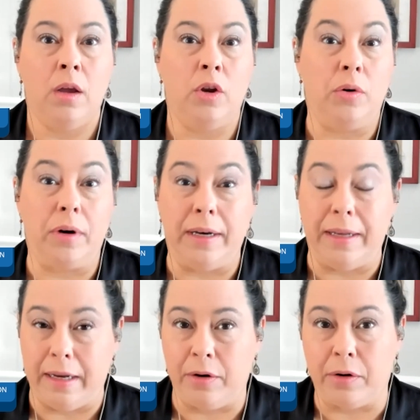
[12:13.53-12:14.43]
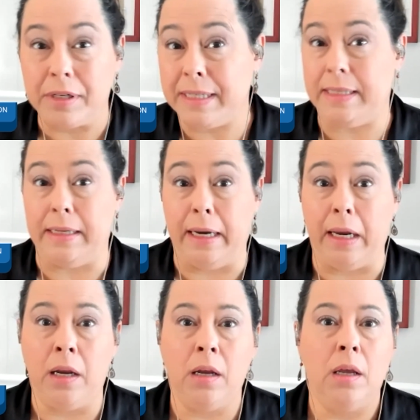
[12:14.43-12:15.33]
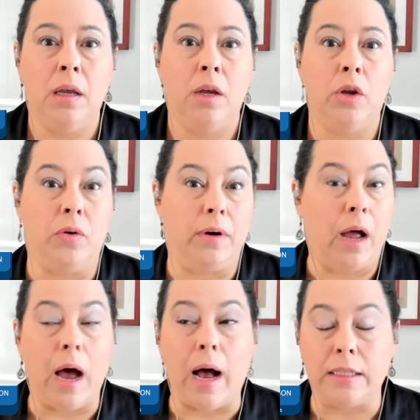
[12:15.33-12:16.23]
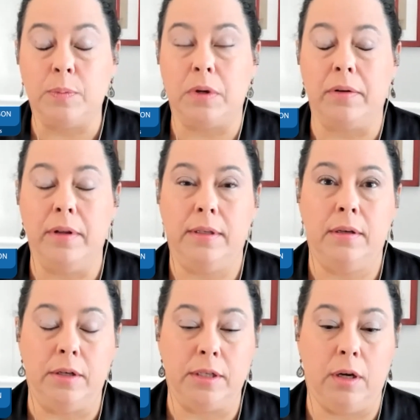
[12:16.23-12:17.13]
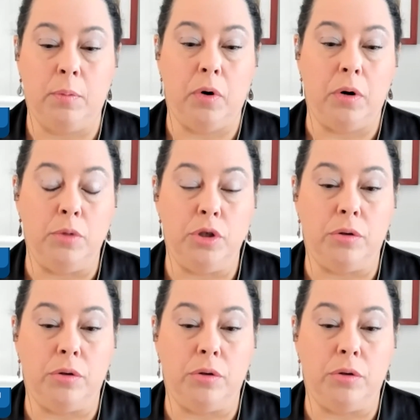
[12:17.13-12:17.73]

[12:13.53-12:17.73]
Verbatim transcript: you're in an inner city, you're in a hospital that's in the suburbs,